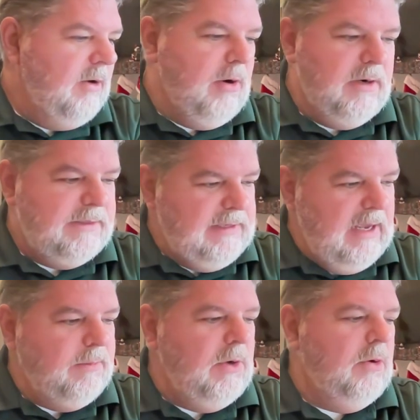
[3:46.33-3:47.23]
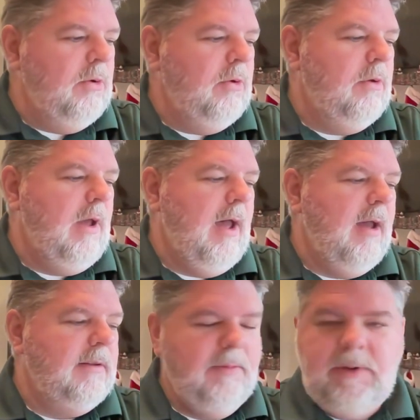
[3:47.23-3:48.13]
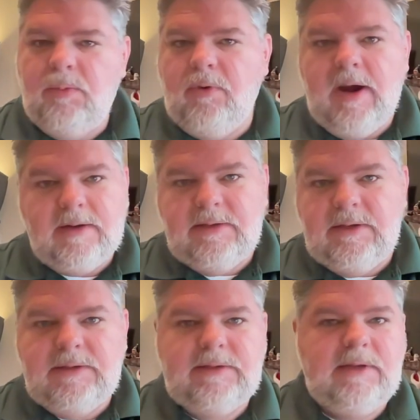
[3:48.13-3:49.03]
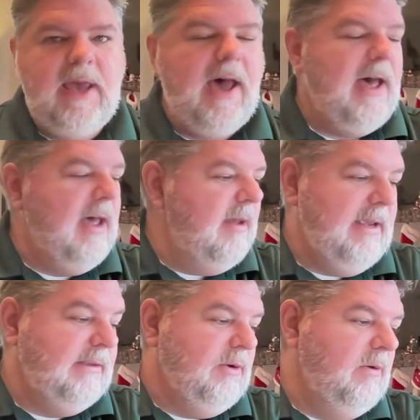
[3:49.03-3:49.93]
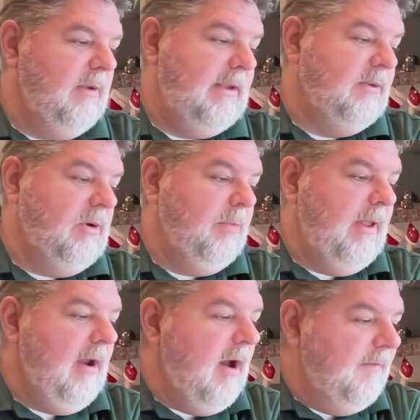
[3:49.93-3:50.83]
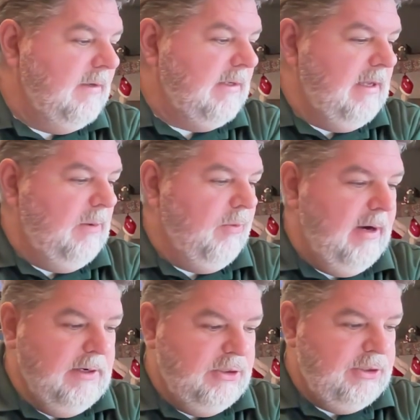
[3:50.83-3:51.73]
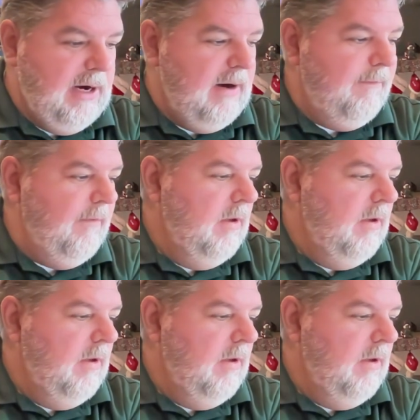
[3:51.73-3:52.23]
Curtis Samuel, limited practice. He's going to play, obviously. Brandon Sheriff,